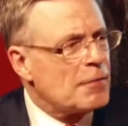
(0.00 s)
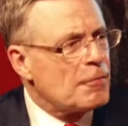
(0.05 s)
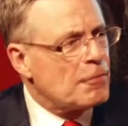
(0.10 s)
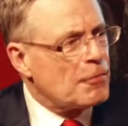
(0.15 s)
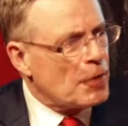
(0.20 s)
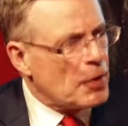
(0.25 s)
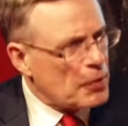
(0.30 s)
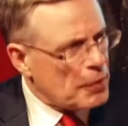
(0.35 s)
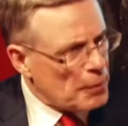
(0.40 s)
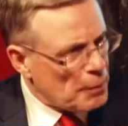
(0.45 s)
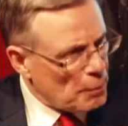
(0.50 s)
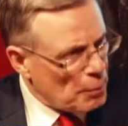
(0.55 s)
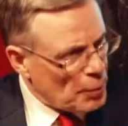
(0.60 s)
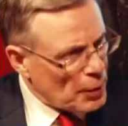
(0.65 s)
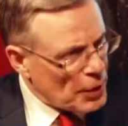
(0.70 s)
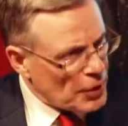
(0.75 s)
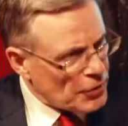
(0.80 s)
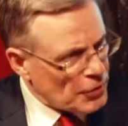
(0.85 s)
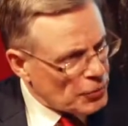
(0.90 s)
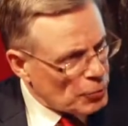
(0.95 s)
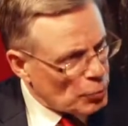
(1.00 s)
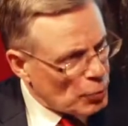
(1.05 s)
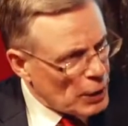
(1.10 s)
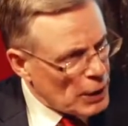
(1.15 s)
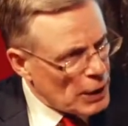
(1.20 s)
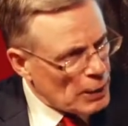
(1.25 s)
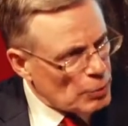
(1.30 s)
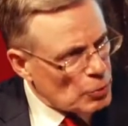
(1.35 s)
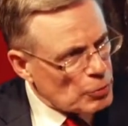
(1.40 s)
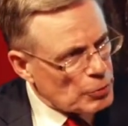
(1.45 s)
foreign press were
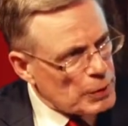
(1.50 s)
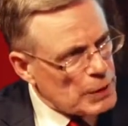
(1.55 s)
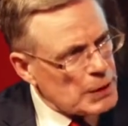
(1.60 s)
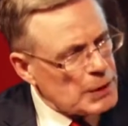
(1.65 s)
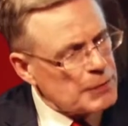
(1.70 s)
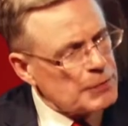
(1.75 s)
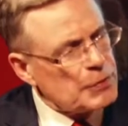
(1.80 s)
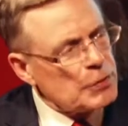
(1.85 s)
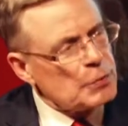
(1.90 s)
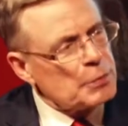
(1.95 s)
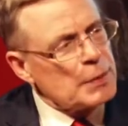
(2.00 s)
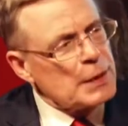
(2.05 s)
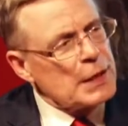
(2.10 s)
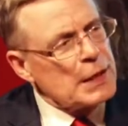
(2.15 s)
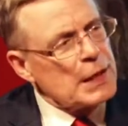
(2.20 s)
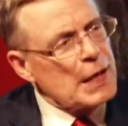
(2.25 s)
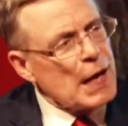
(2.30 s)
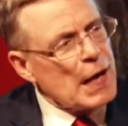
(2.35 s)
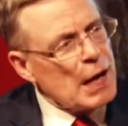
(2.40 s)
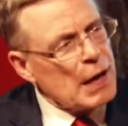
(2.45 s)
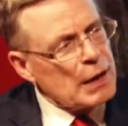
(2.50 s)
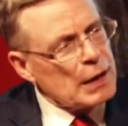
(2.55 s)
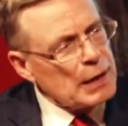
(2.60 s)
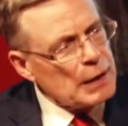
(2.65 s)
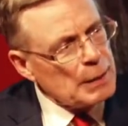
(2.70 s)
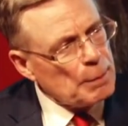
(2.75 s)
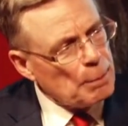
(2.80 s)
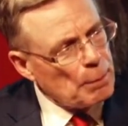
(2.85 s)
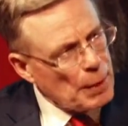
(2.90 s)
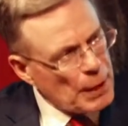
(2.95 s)
able to interview me
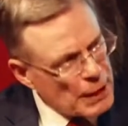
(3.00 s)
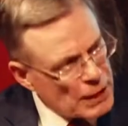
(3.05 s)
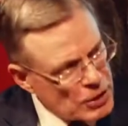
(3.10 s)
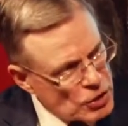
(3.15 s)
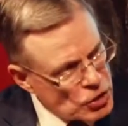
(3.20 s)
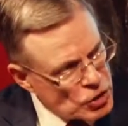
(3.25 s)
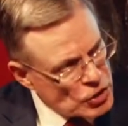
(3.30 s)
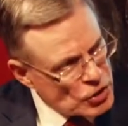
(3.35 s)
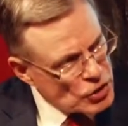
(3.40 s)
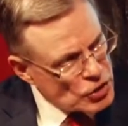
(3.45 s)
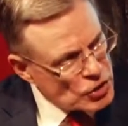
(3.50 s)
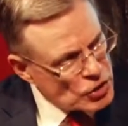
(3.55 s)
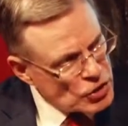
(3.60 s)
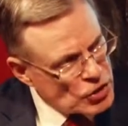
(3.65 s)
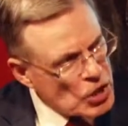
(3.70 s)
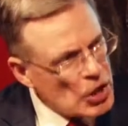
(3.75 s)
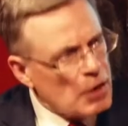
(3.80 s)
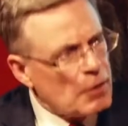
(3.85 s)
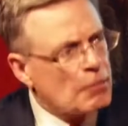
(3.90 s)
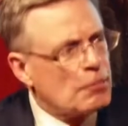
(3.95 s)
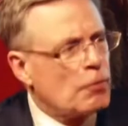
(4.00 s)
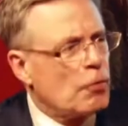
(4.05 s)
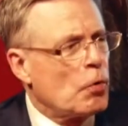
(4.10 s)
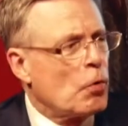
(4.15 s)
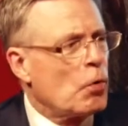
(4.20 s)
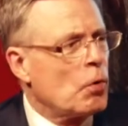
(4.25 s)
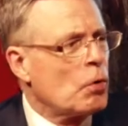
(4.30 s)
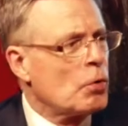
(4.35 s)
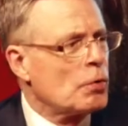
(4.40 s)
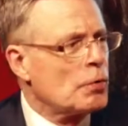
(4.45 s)
in packages
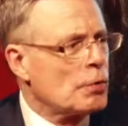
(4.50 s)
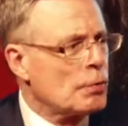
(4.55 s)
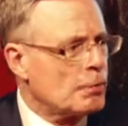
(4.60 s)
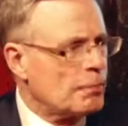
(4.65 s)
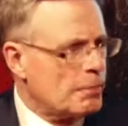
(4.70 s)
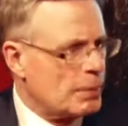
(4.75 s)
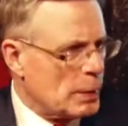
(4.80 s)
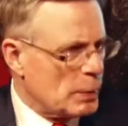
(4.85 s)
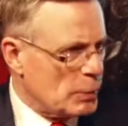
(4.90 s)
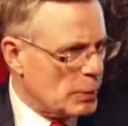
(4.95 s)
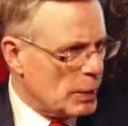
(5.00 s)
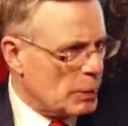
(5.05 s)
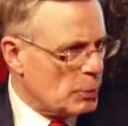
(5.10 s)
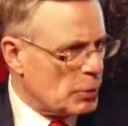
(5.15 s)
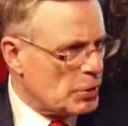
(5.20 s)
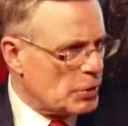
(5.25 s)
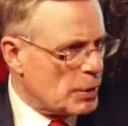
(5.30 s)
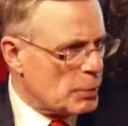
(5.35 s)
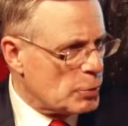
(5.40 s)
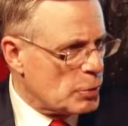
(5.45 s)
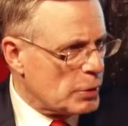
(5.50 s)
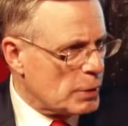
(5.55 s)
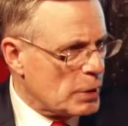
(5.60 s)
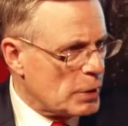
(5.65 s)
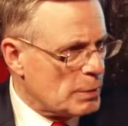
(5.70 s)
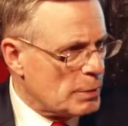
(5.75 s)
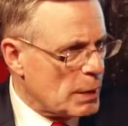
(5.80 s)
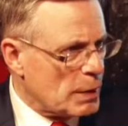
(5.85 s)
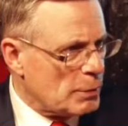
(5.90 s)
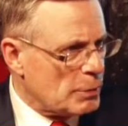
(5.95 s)
which they were doing
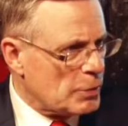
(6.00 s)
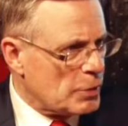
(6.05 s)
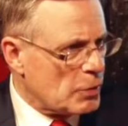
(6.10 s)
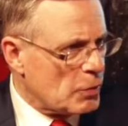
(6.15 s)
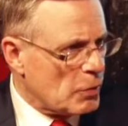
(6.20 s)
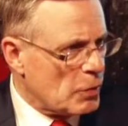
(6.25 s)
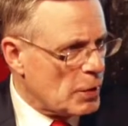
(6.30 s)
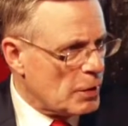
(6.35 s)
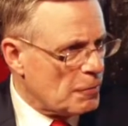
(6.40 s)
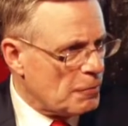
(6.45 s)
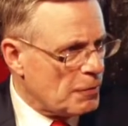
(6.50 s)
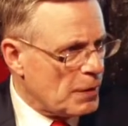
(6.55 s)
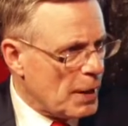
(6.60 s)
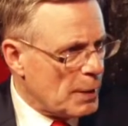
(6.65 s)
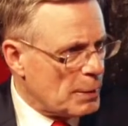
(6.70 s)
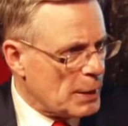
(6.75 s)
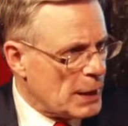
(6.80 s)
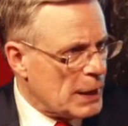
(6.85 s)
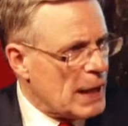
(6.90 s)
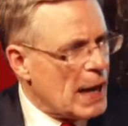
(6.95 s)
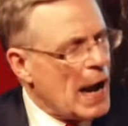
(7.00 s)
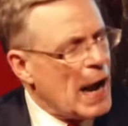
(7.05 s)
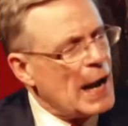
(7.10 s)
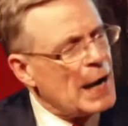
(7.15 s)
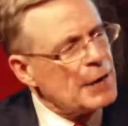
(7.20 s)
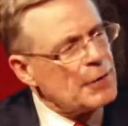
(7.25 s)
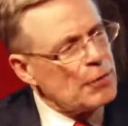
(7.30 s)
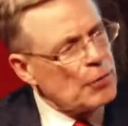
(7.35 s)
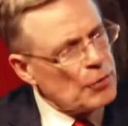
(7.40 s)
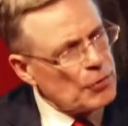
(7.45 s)
on members of the royal family
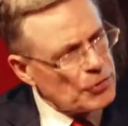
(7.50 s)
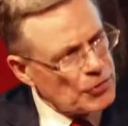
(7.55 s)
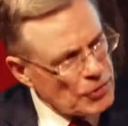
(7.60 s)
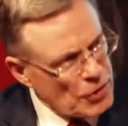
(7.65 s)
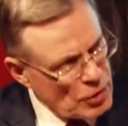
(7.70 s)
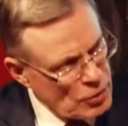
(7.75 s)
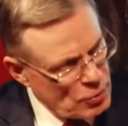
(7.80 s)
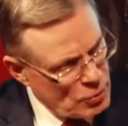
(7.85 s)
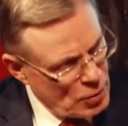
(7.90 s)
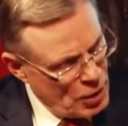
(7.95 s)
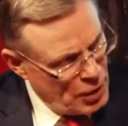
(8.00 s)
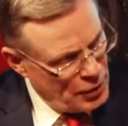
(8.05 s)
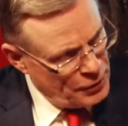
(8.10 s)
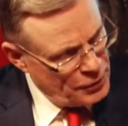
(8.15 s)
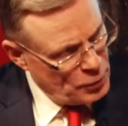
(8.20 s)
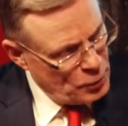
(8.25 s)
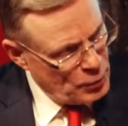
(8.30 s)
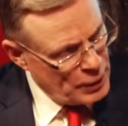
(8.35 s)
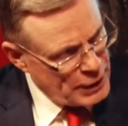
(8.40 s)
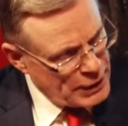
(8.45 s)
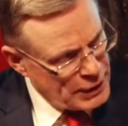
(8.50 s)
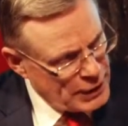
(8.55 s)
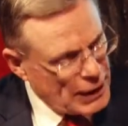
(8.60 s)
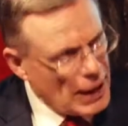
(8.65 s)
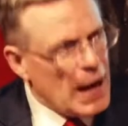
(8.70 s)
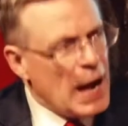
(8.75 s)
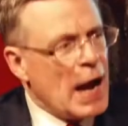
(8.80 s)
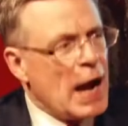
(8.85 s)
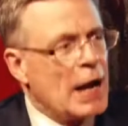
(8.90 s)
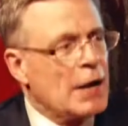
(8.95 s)
and also on the wedding.
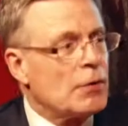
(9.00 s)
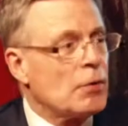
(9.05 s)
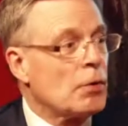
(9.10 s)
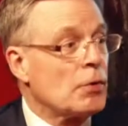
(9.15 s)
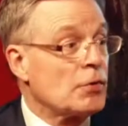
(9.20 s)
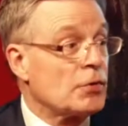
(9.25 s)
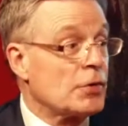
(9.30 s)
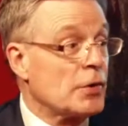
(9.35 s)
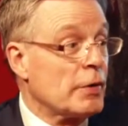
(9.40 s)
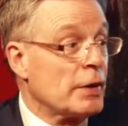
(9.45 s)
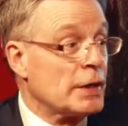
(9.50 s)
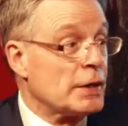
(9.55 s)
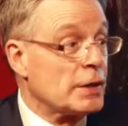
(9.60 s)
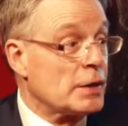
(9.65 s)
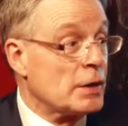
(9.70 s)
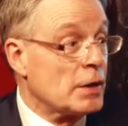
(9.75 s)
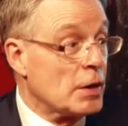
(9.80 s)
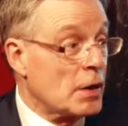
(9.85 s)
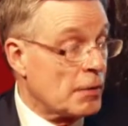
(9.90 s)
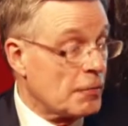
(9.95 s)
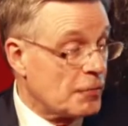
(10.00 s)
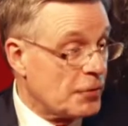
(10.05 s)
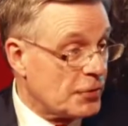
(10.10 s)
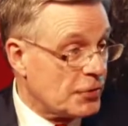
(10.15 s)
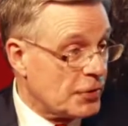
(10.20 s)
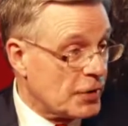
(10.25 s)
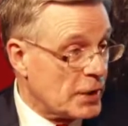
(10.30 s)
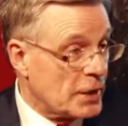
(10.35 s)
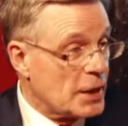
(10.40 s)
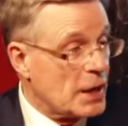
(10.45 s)
And also I did a lot for
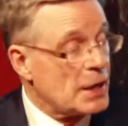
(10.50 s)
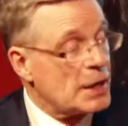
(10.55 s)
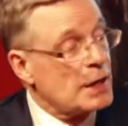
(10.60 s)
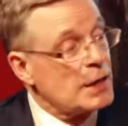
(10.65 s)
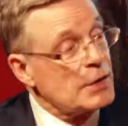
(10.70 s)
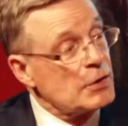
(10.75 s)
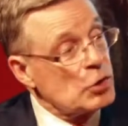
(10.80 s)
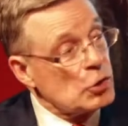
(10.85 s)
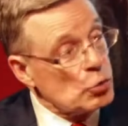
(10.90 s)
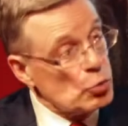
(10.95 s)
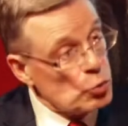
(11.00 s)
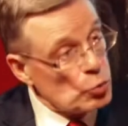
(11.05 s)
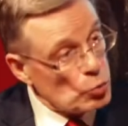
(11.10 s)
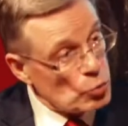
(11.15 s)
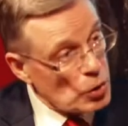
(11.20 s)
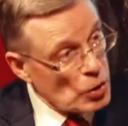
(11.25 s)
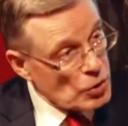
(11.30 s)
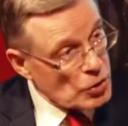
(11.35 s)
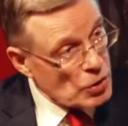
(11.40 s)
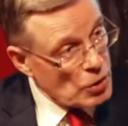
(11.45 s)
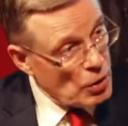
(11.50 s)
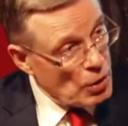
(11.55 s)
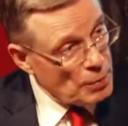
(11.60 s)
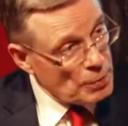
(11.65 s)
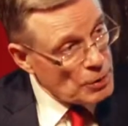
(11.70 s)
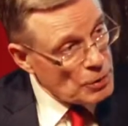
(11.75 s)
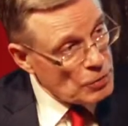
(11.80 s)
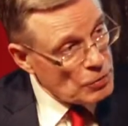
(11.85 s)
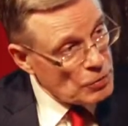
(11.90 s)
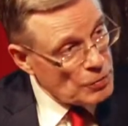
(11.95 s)
CNN, and
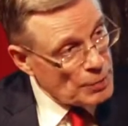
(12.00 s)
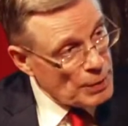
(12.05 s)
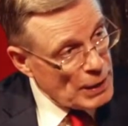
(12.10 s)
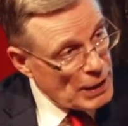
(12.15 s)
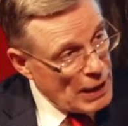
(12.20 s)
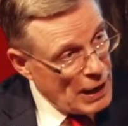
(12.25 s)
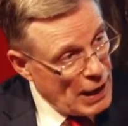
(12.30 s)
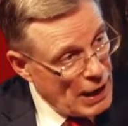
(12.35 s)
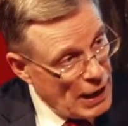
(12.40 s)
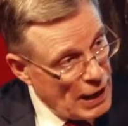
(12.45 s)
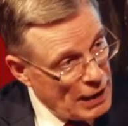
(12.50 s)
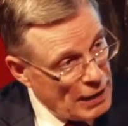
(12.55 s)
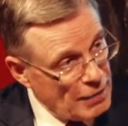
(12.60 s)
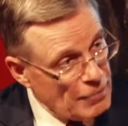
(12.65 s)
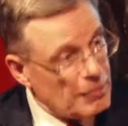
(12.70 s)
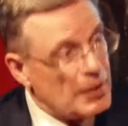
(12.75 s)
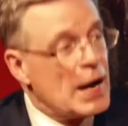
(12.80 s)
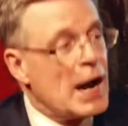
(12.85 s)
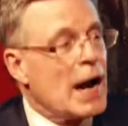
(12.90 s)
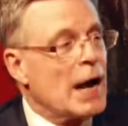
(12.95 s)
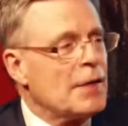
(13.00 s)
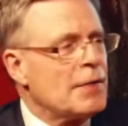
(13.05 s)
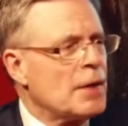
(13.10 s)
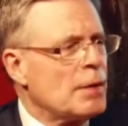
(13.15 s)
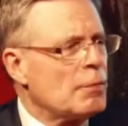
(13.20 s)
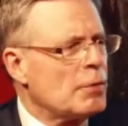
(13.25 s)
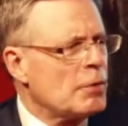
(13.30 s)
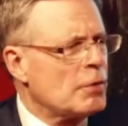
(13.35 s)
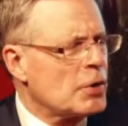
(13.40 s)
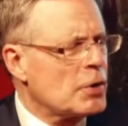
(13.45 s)
Yahoo.com used me live, and
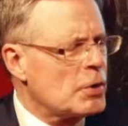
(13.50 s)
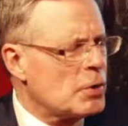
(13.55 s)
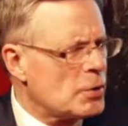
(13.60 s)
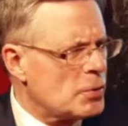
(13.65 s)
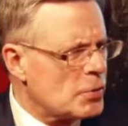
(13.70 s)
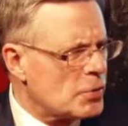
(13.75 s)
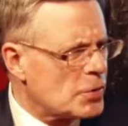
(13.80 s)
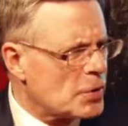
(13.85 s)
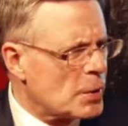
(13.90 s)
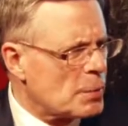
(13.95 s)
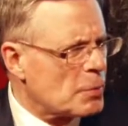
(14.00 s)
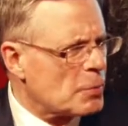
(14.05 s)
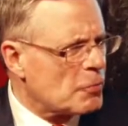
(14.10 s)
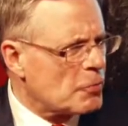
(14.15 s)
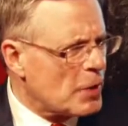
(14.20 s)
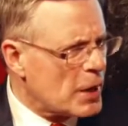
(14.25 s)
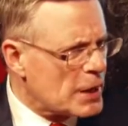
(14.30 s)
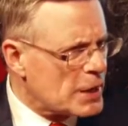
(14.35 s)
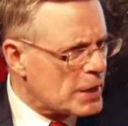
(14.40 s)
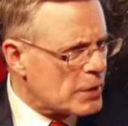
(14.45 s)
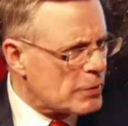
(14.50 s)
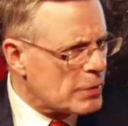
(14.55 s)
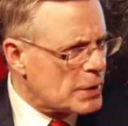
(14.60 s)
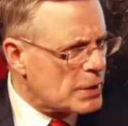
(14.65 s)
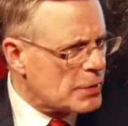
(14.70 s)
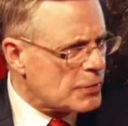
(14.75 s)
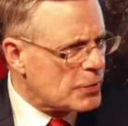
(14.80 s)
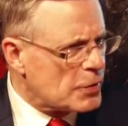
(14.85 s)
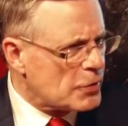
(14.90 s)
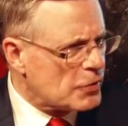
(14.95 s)
there were a huge number of radio
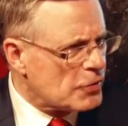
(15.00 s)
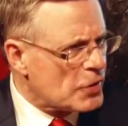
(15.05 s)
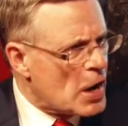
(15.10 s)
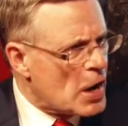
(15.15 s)
interviews.